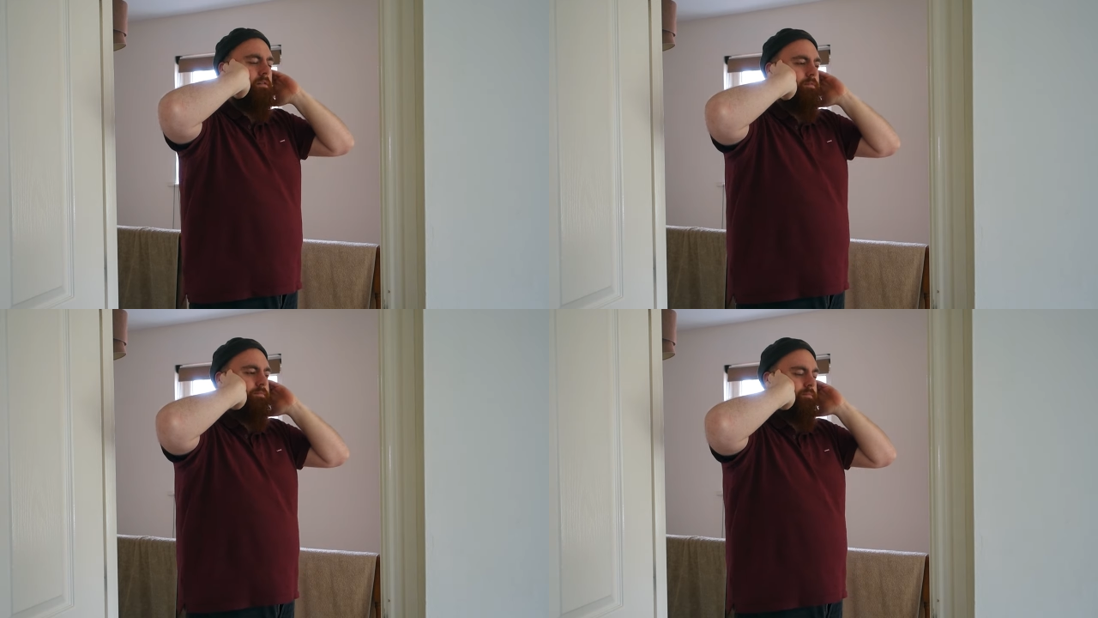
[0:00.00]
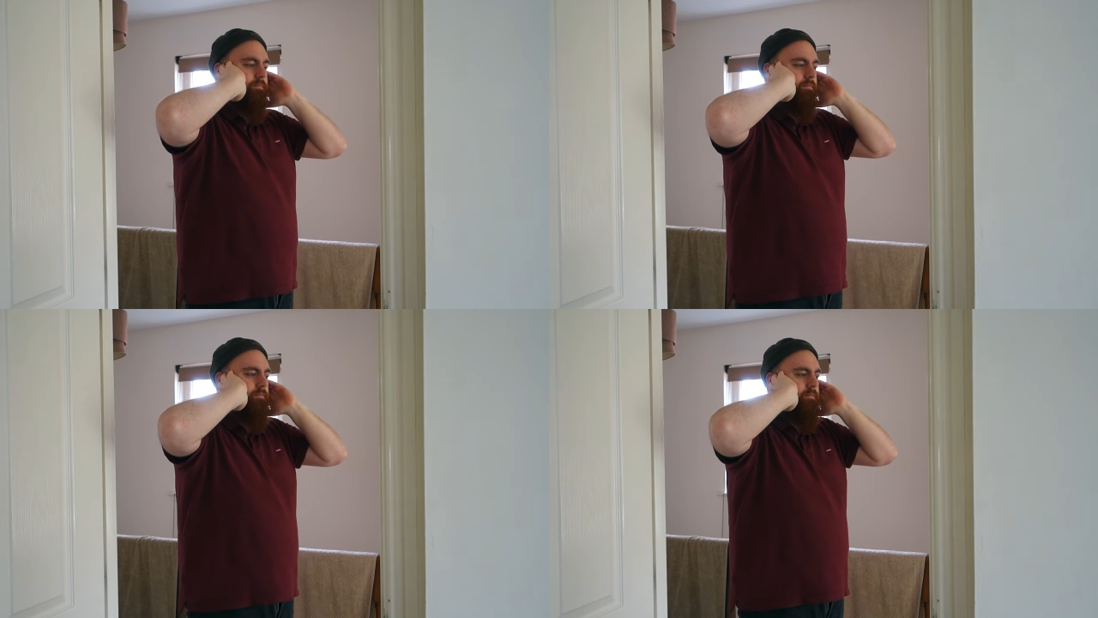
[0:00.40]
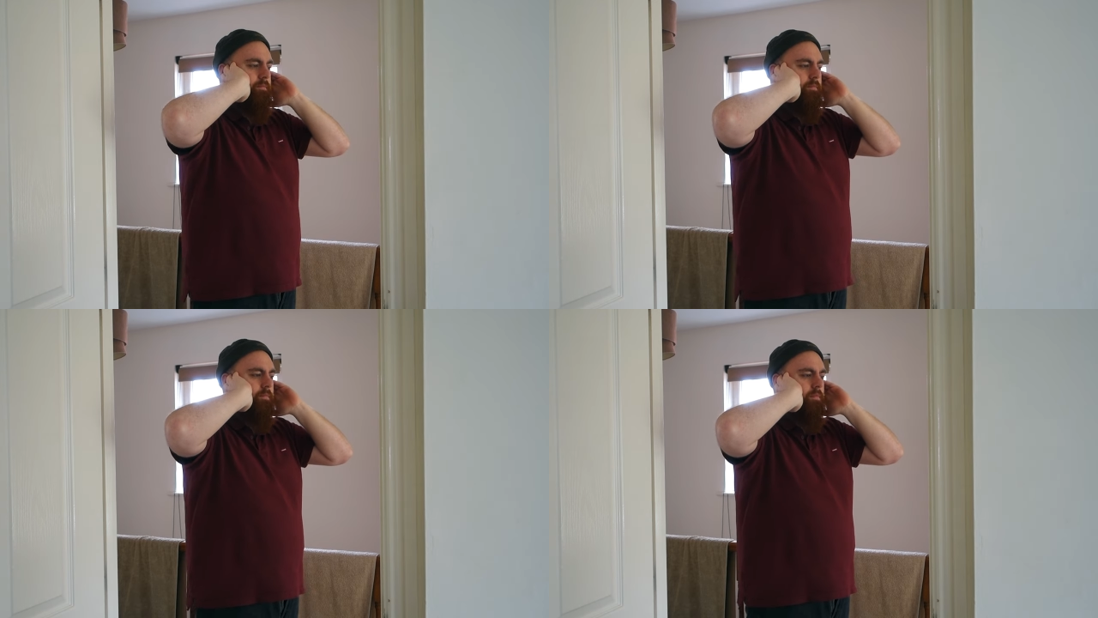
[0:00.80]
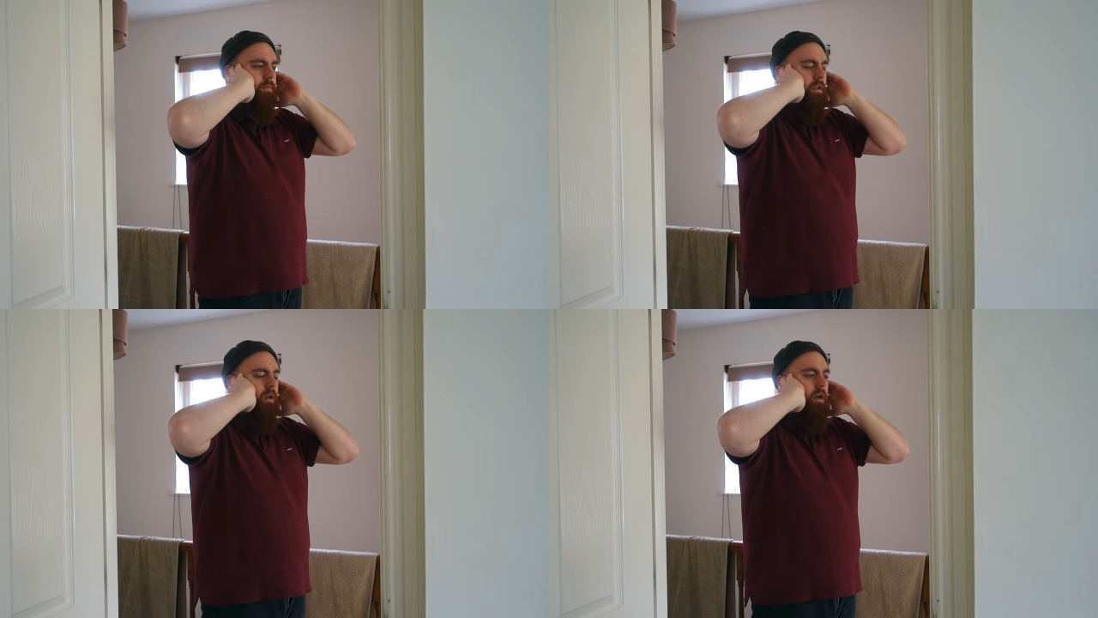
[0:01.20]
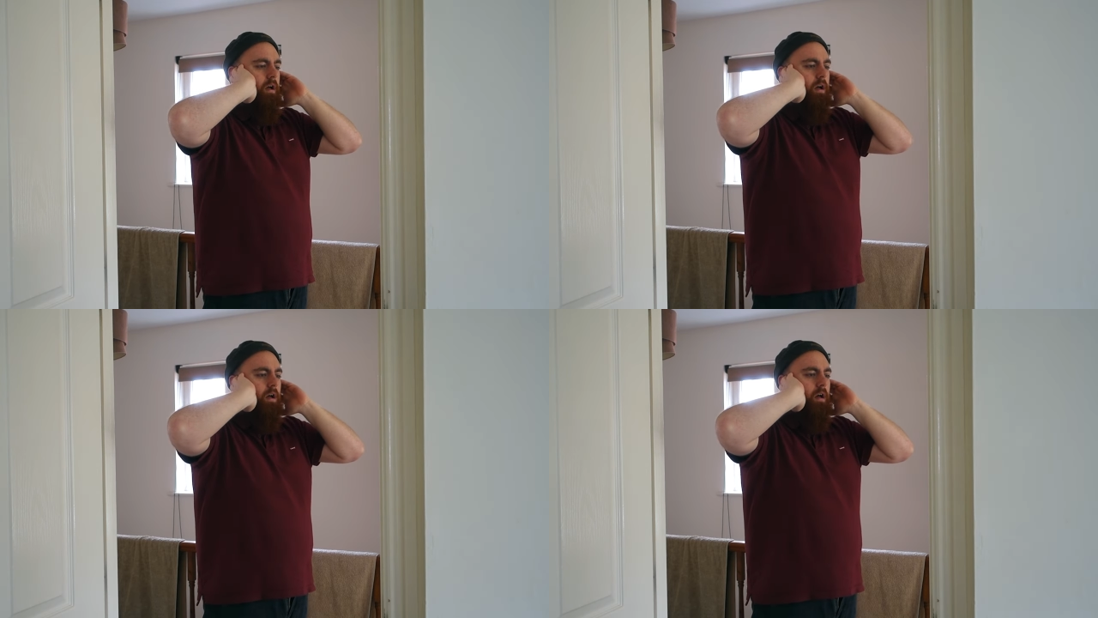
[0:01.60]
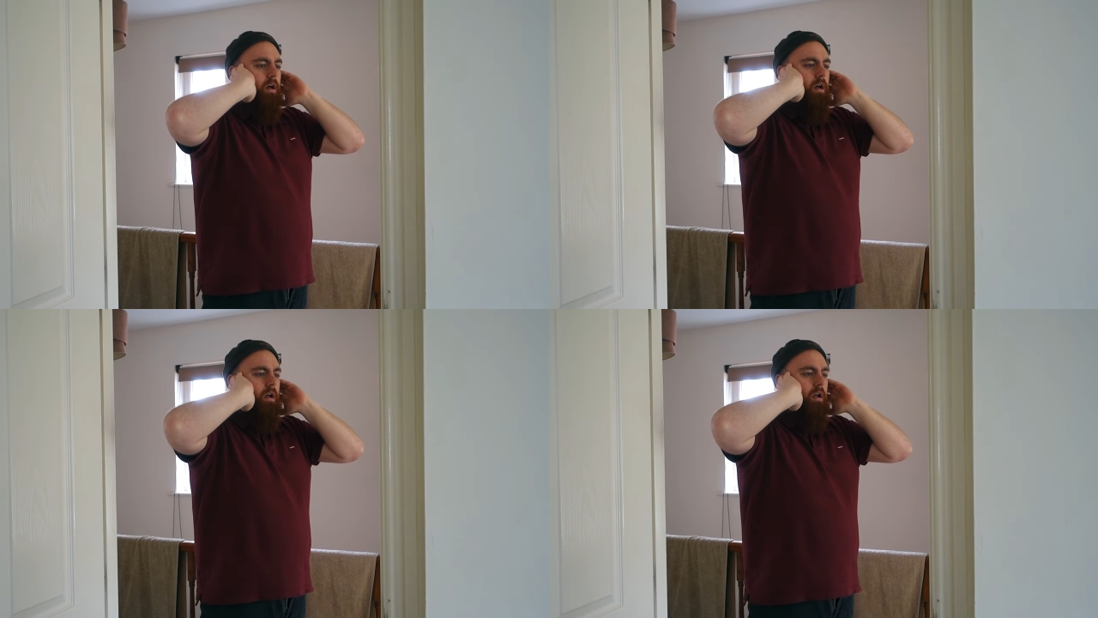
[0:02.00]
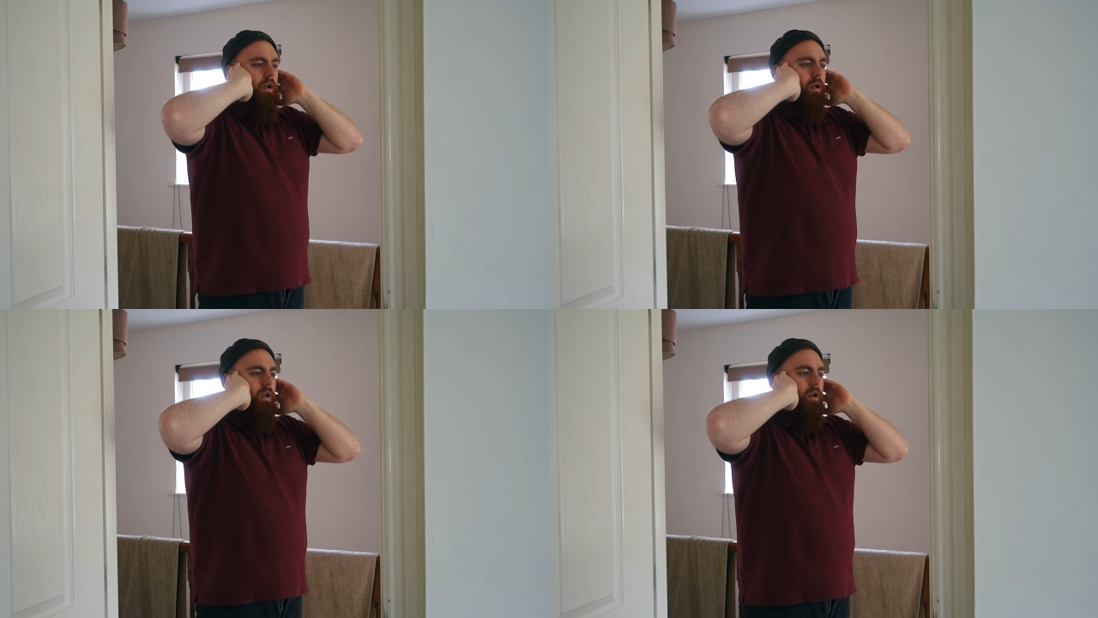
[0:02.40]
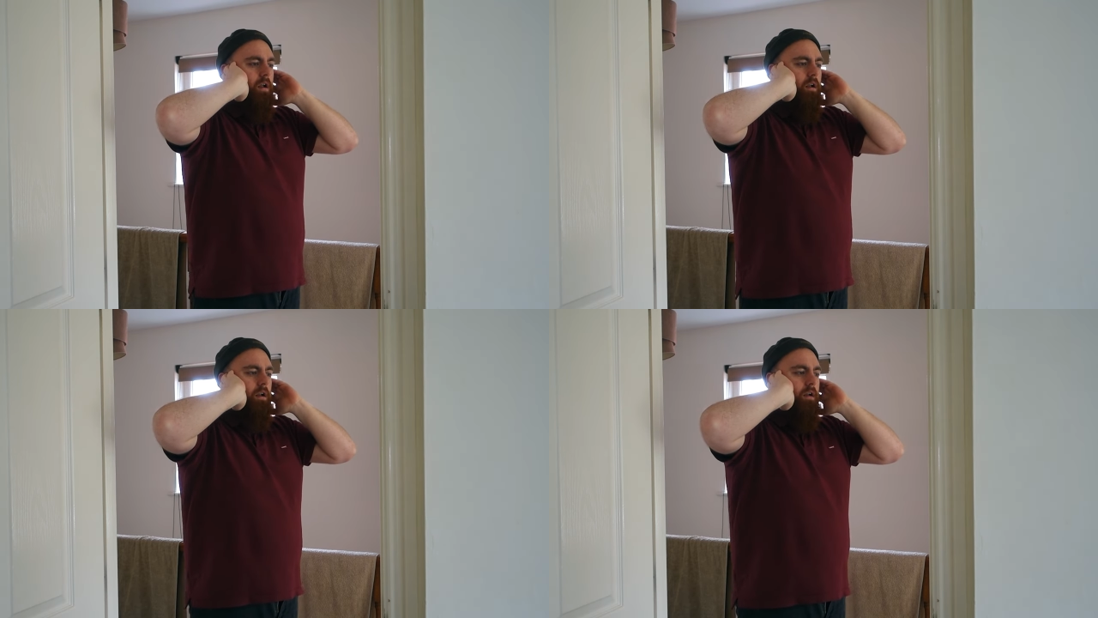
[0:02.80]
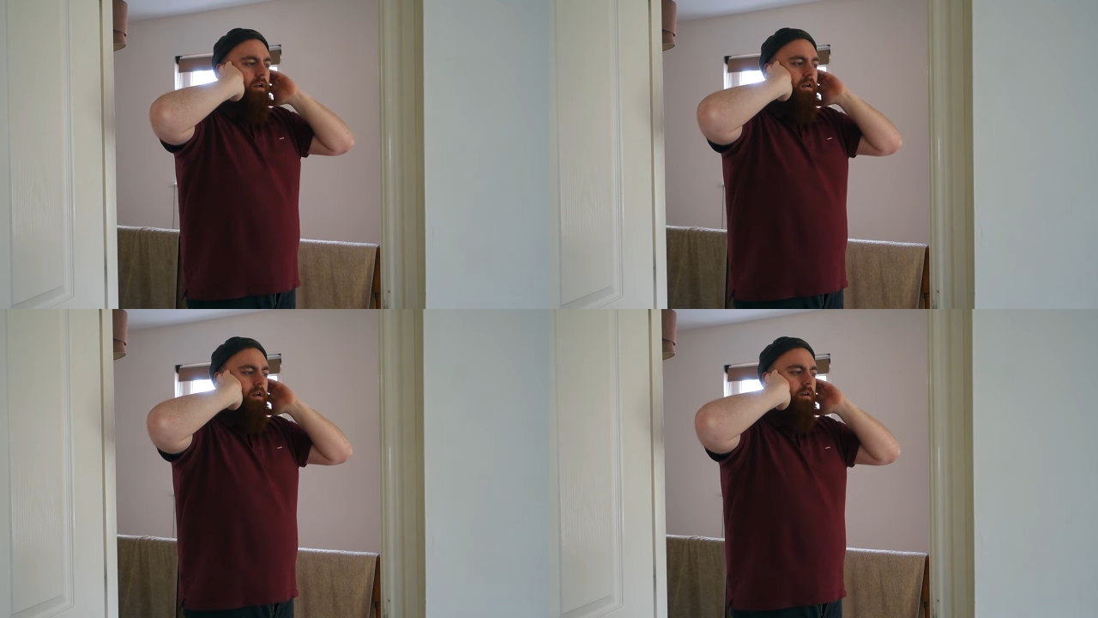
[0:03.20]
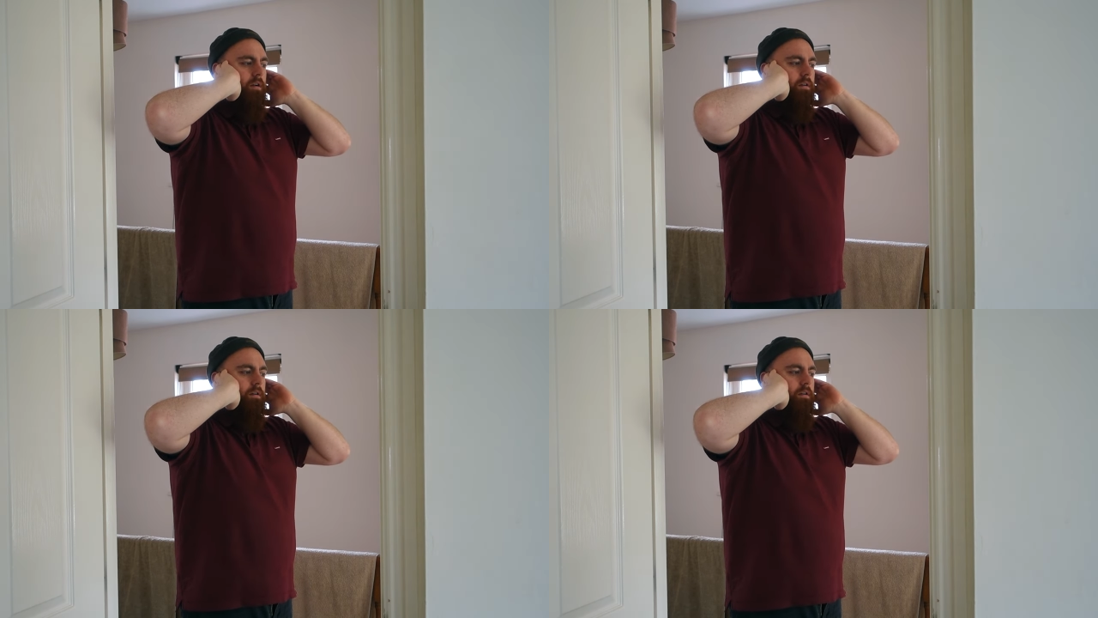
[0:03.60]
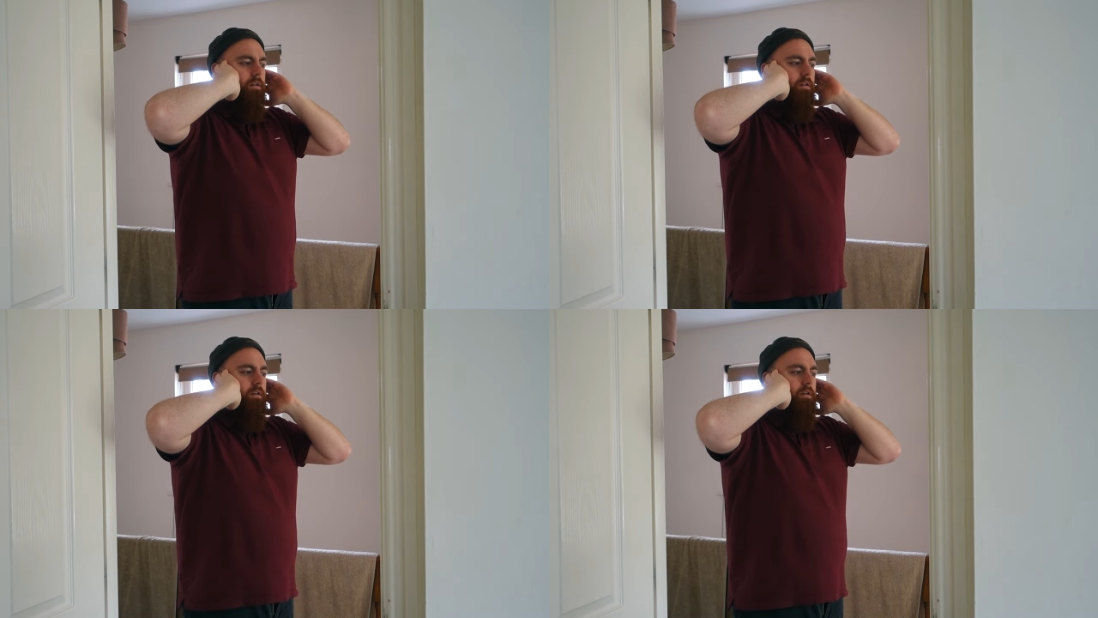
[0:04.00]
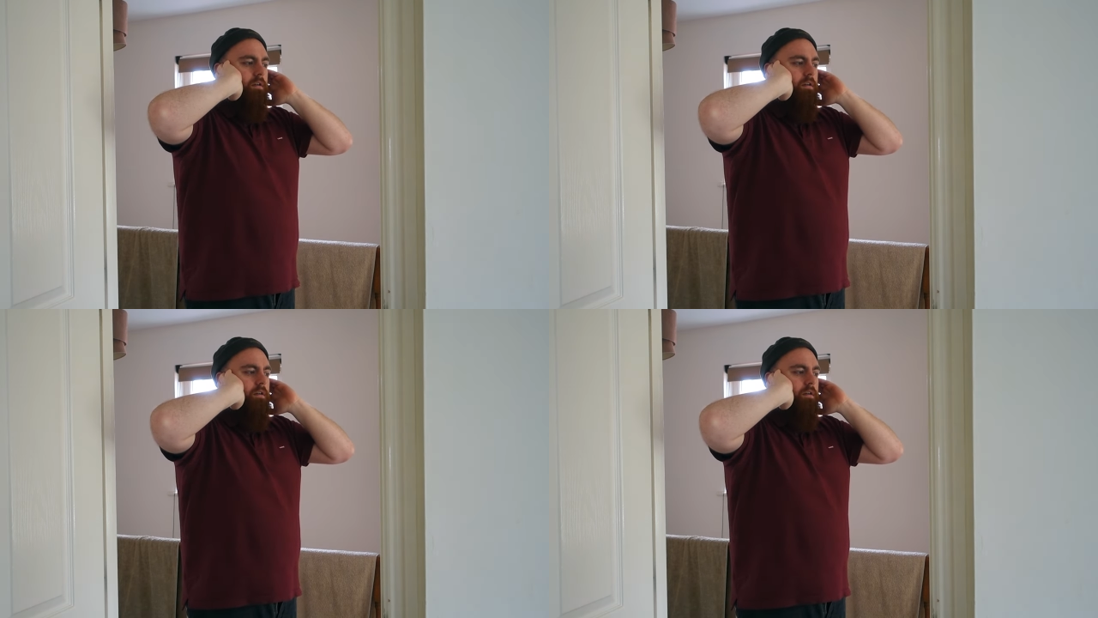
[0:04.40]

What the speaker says: Nothing is said.